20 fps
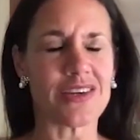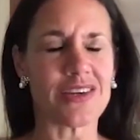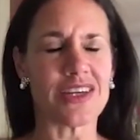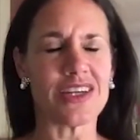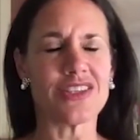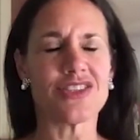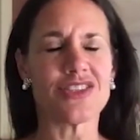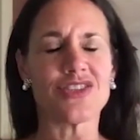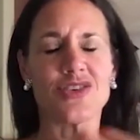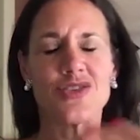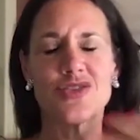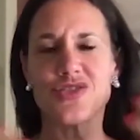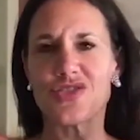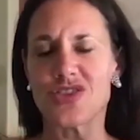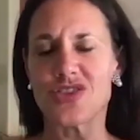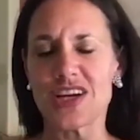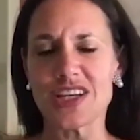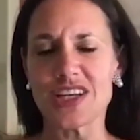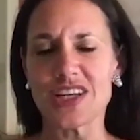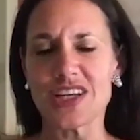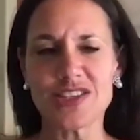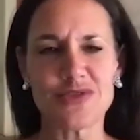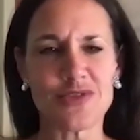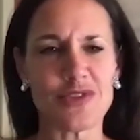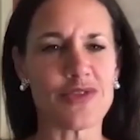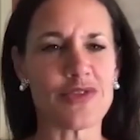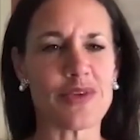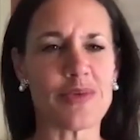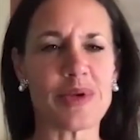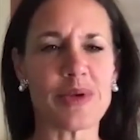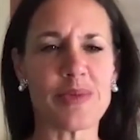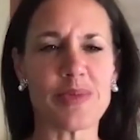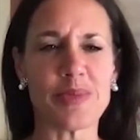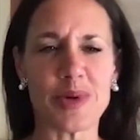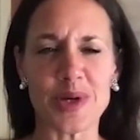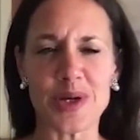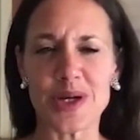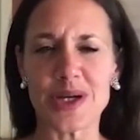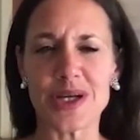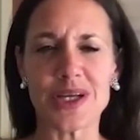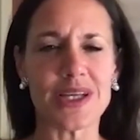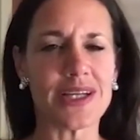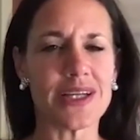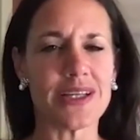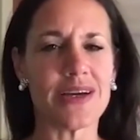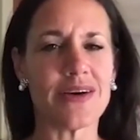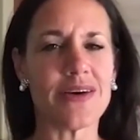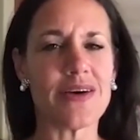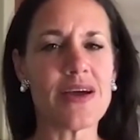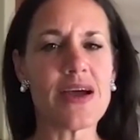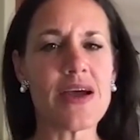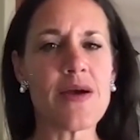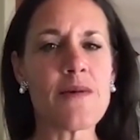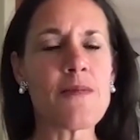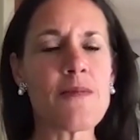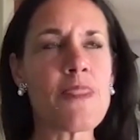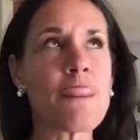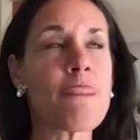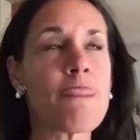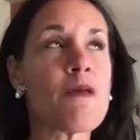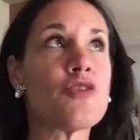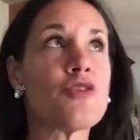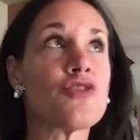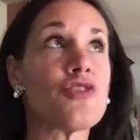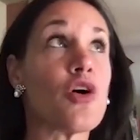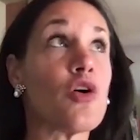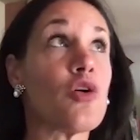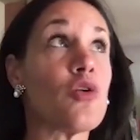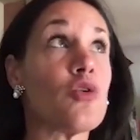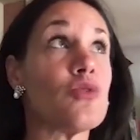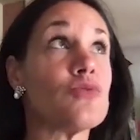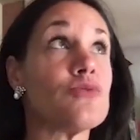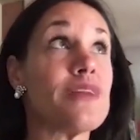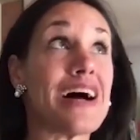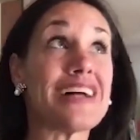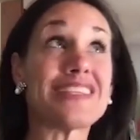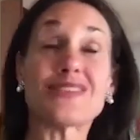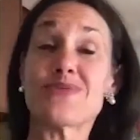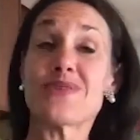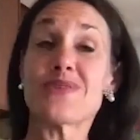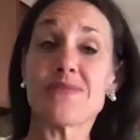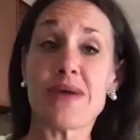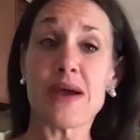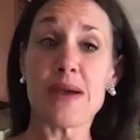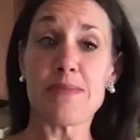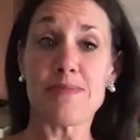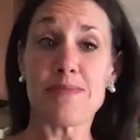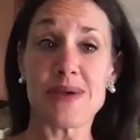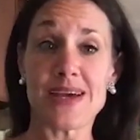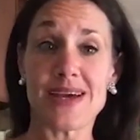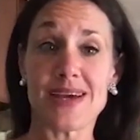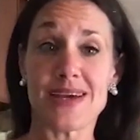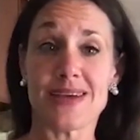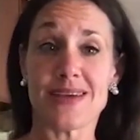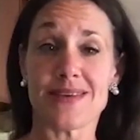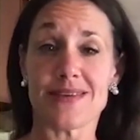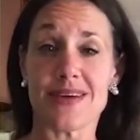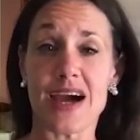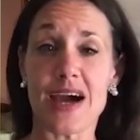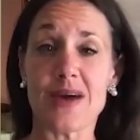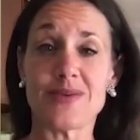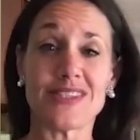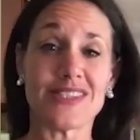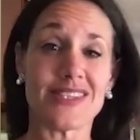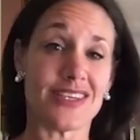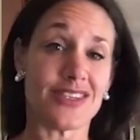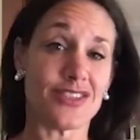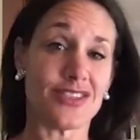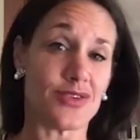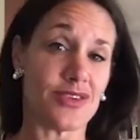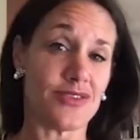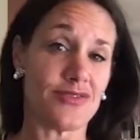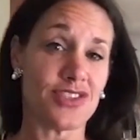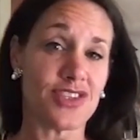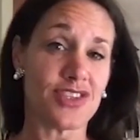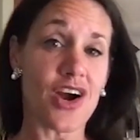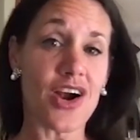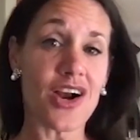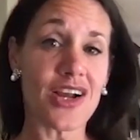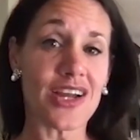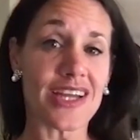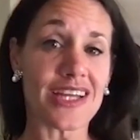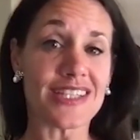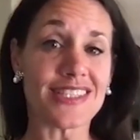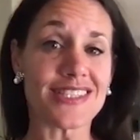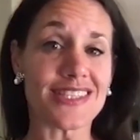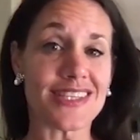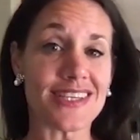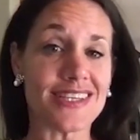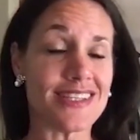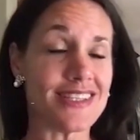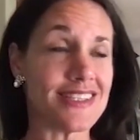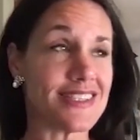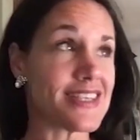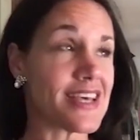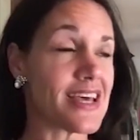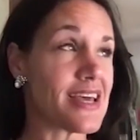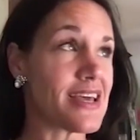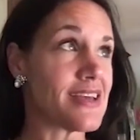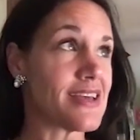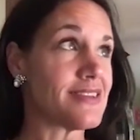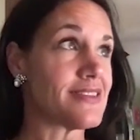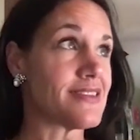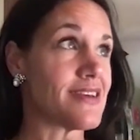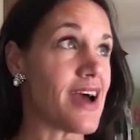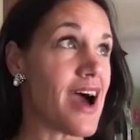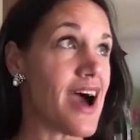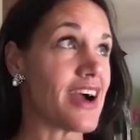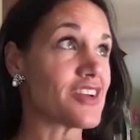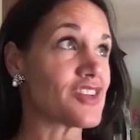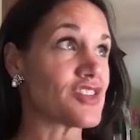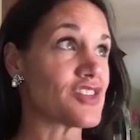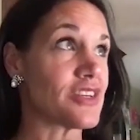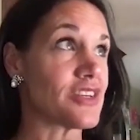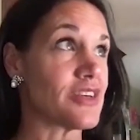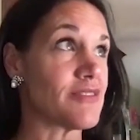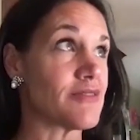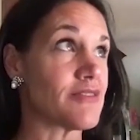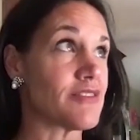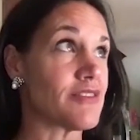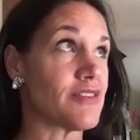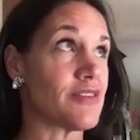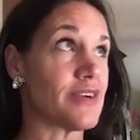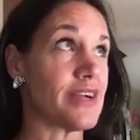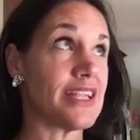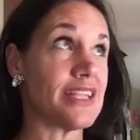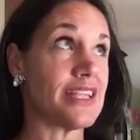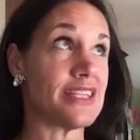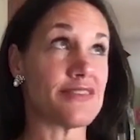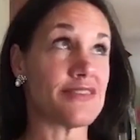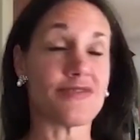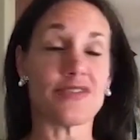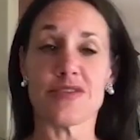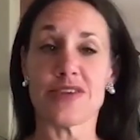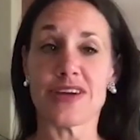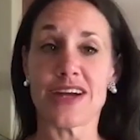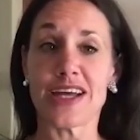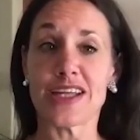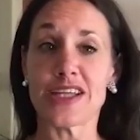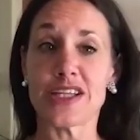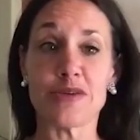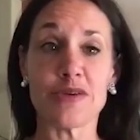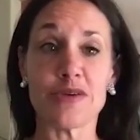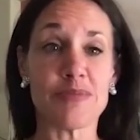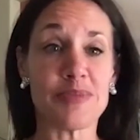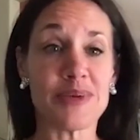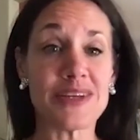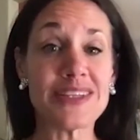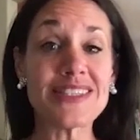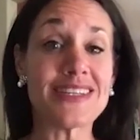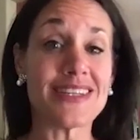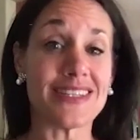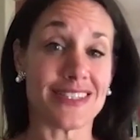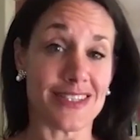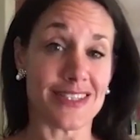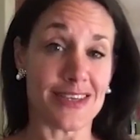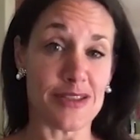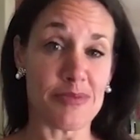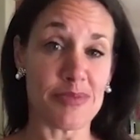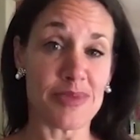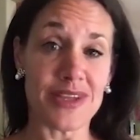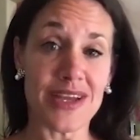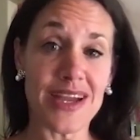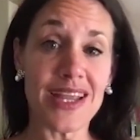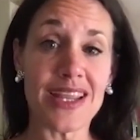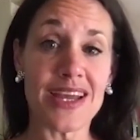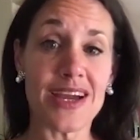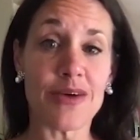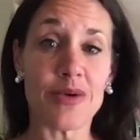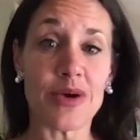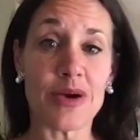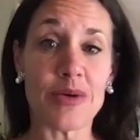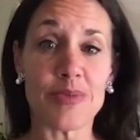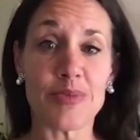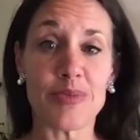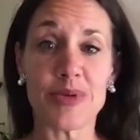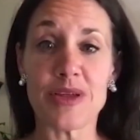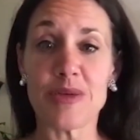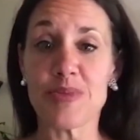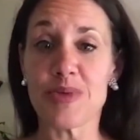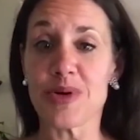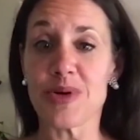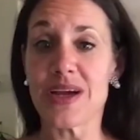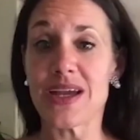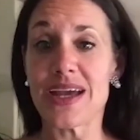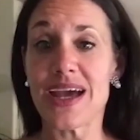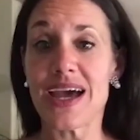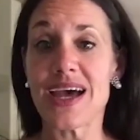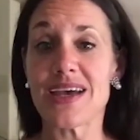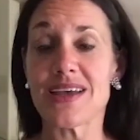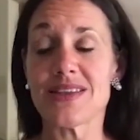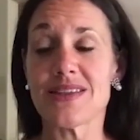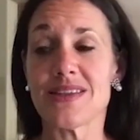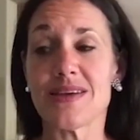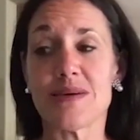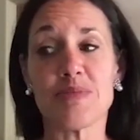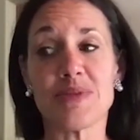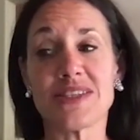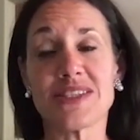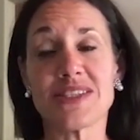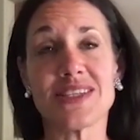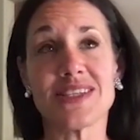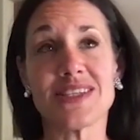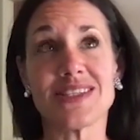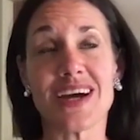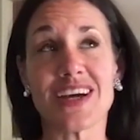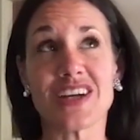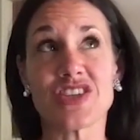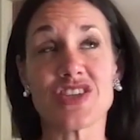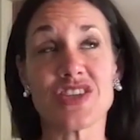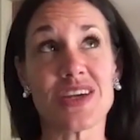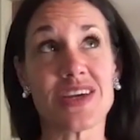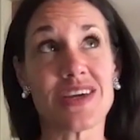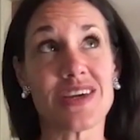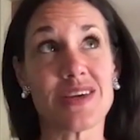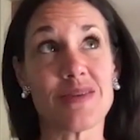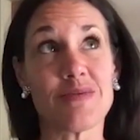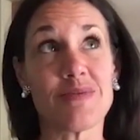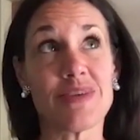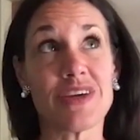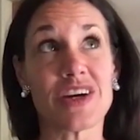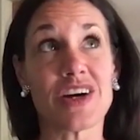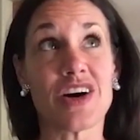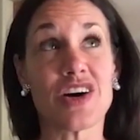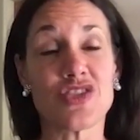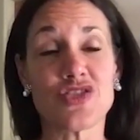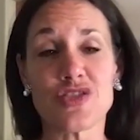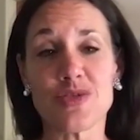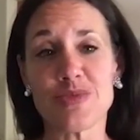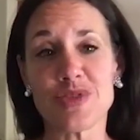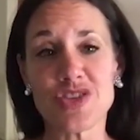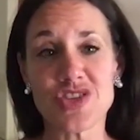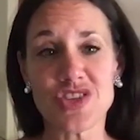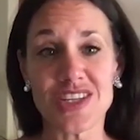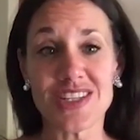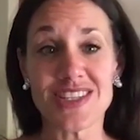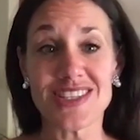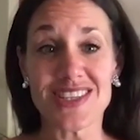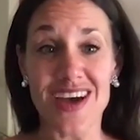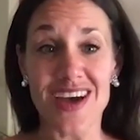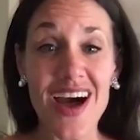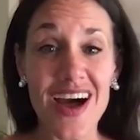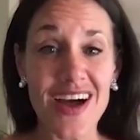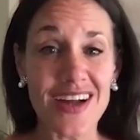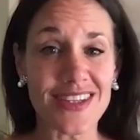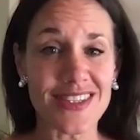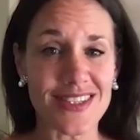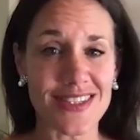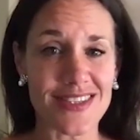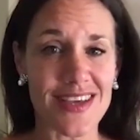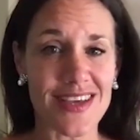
It's so stressful for people, So that's one of my big, I would say, sort of targets is to actually create a different reality with business on the planet where people get that business actually can be a contribution to us